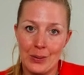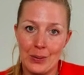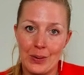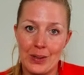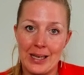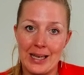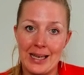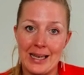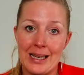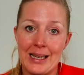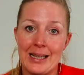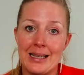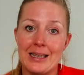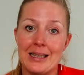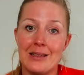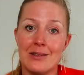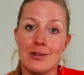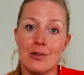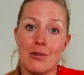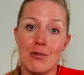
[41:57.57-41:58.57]
Okay?
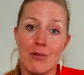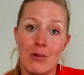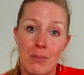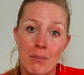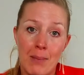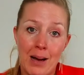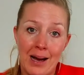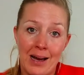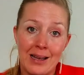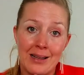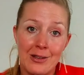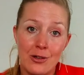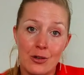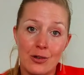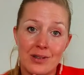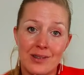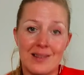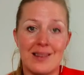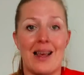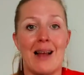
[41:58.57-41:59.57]
So remind
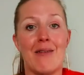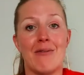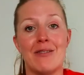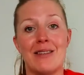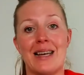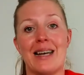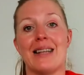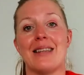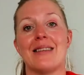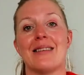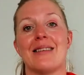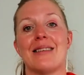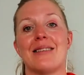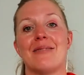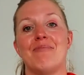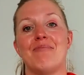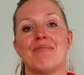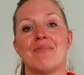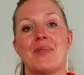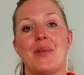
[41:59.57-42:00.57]
yourself that
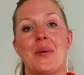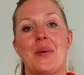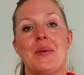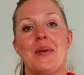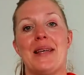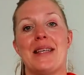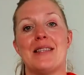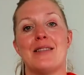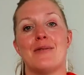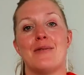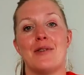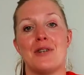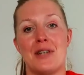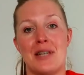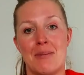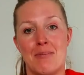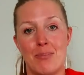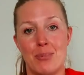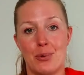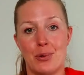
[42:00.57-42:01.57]
is
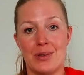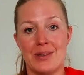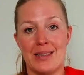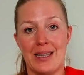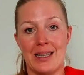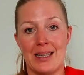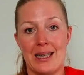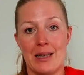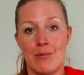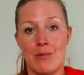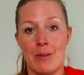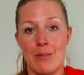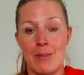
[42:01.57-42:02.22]
very important. And